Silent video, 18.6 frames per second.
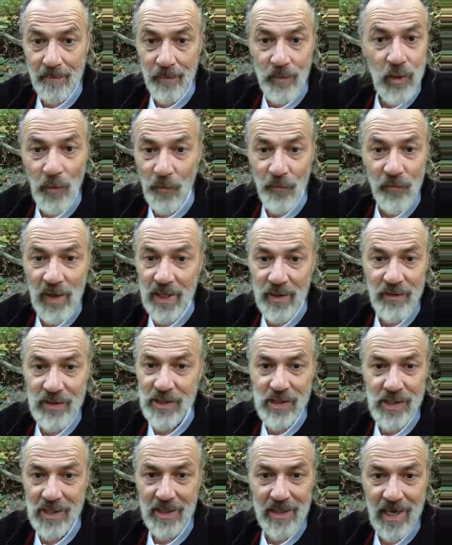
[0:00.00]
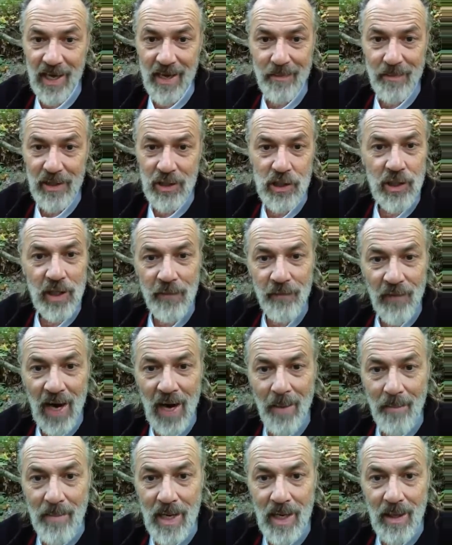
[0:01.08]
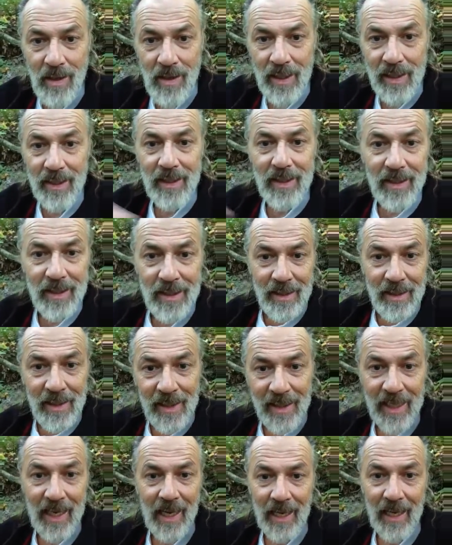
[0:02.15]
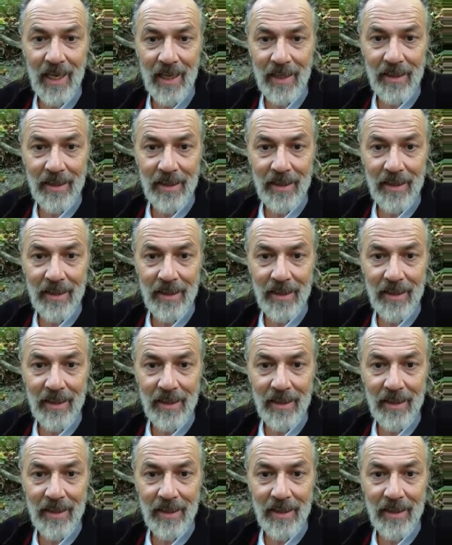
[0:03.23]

Your faith isn't damaged if I marry a guy,